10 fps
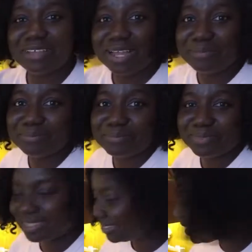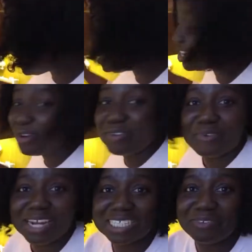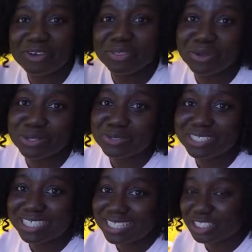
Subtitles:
as a refresher for those who just